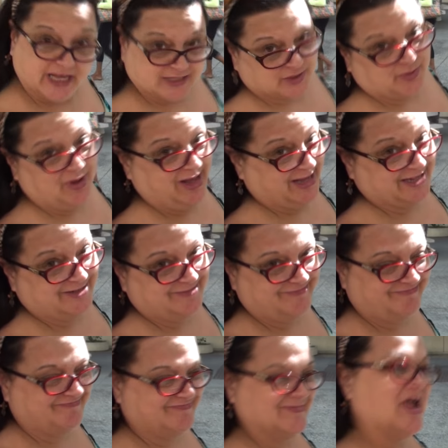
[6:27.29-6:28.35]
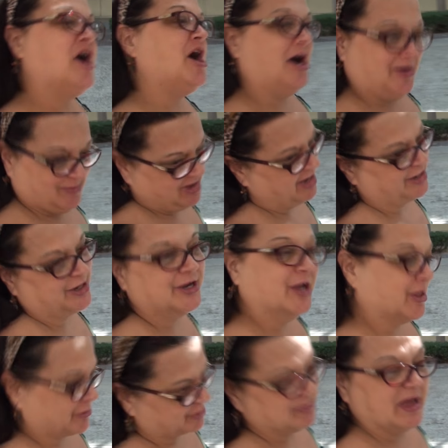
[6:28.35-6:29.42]
guess what? I'm on
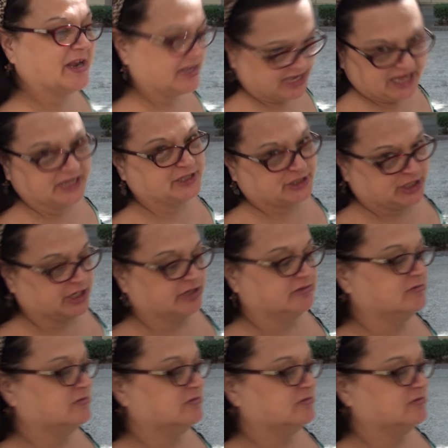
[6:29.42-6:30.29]
another medication.